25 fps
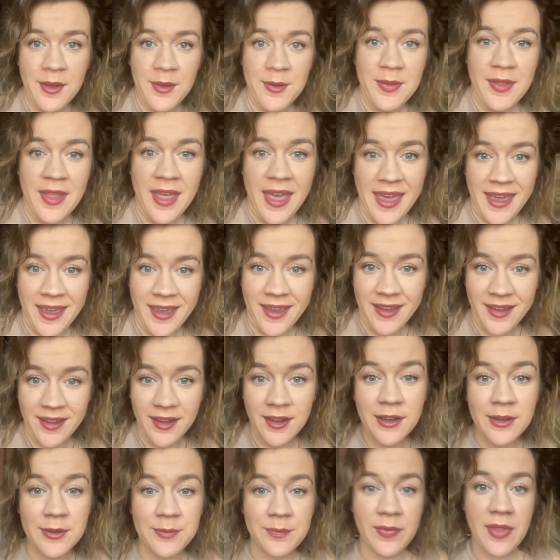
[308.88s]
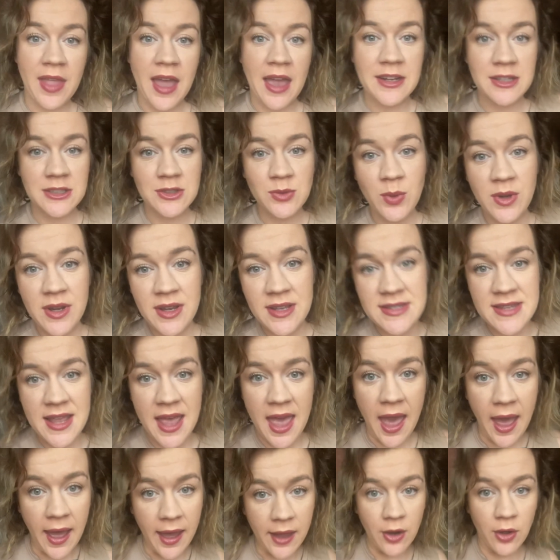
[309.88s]
Hey, I just wanted to
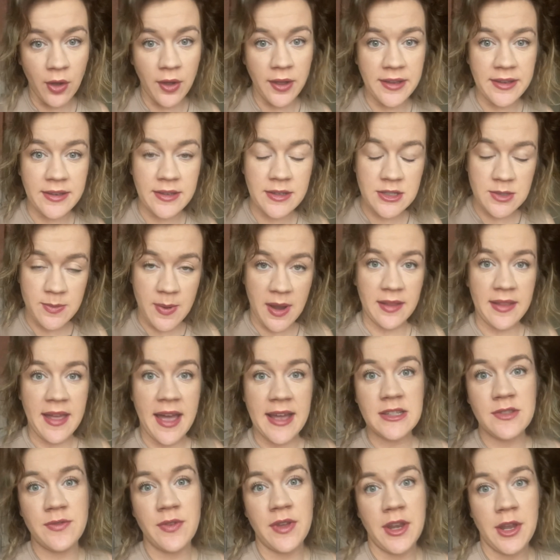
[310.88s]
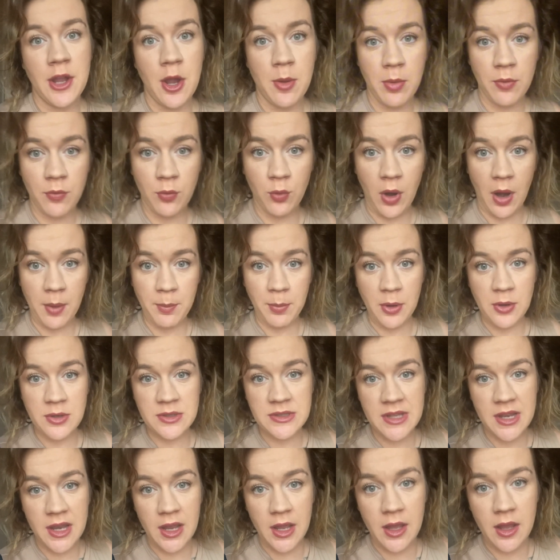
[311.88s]
add on to my last video before I
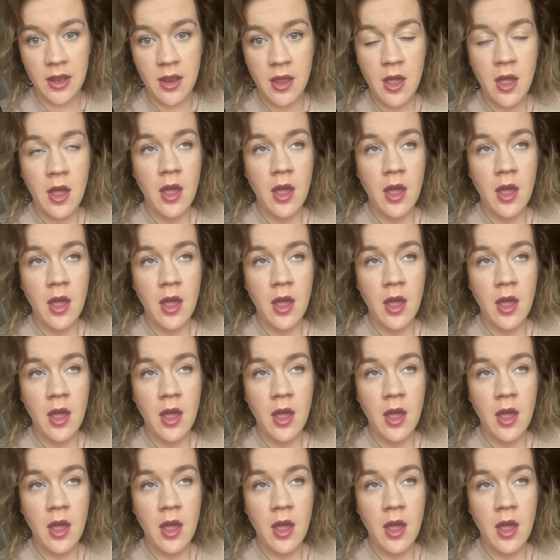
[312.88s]
posted it,